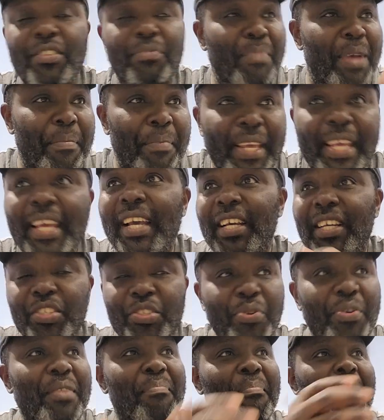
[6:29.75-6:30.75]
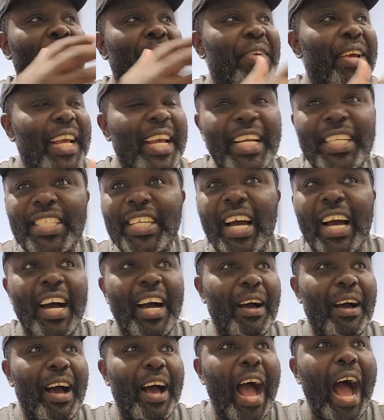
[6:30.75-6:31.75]
Maybe during marriage,
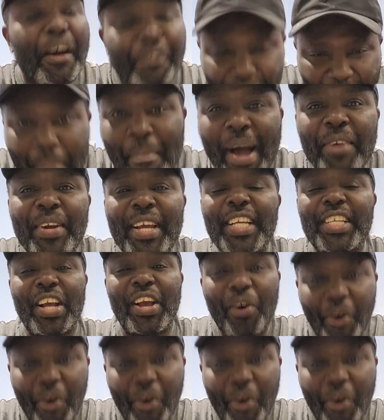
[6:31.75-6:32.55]
after marriage,